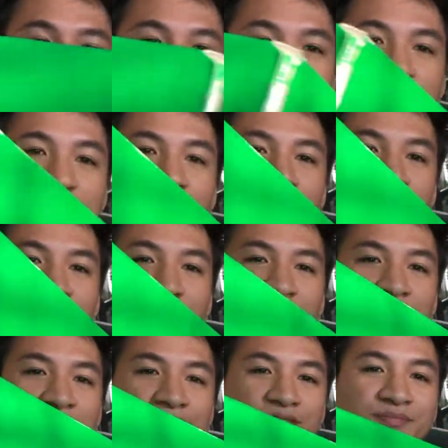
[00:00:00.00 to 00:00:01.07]
So, I
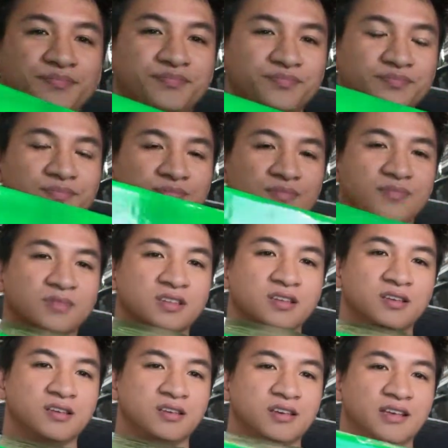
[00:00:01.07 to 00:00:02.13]
mean,
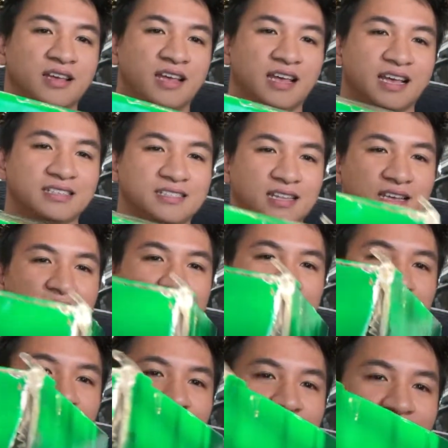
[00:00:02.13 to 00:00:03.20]

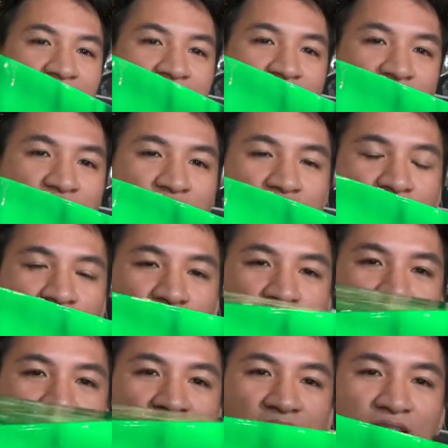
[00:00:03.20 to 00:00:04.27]
aesthetically not cute,
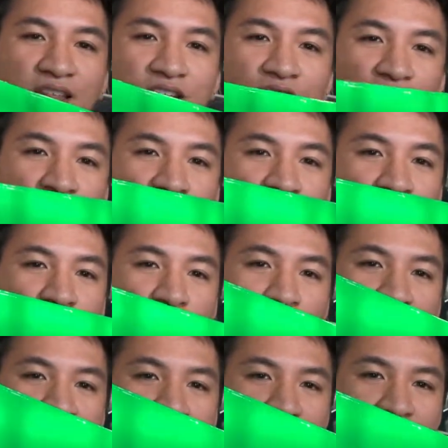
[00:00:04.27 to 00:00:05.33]
not like a cute
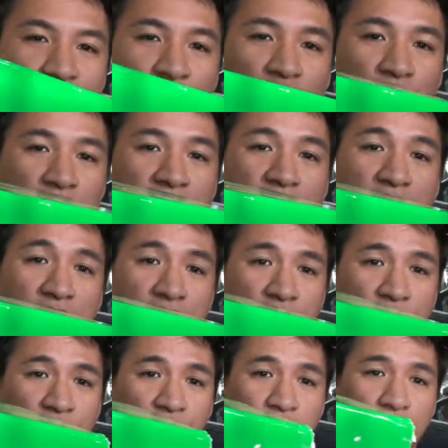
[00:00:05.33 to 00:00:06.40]
box moment
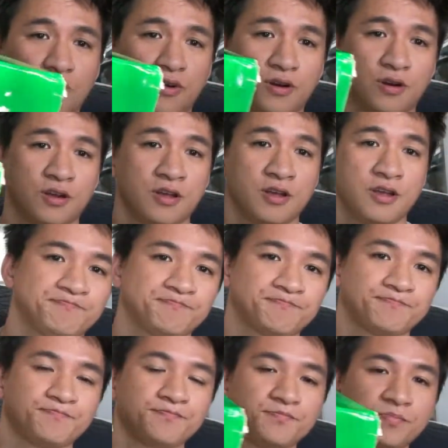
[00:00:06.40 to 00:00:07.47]
in your,
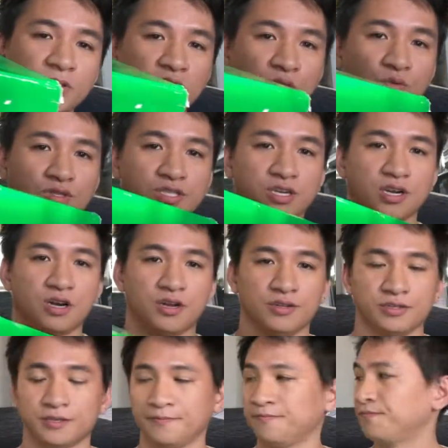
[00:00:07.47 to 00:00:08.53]
what's it
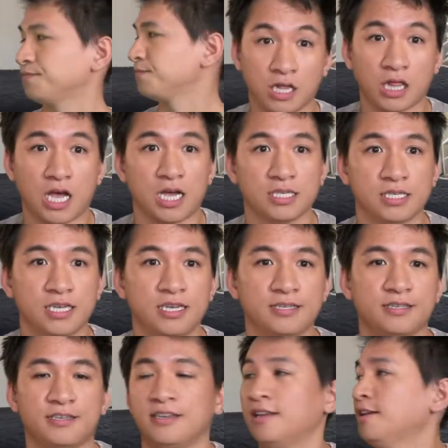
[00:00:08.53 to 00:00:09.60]
called,
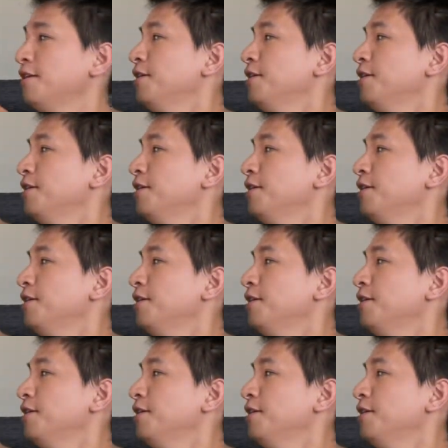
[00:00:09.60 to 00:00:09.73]
closet.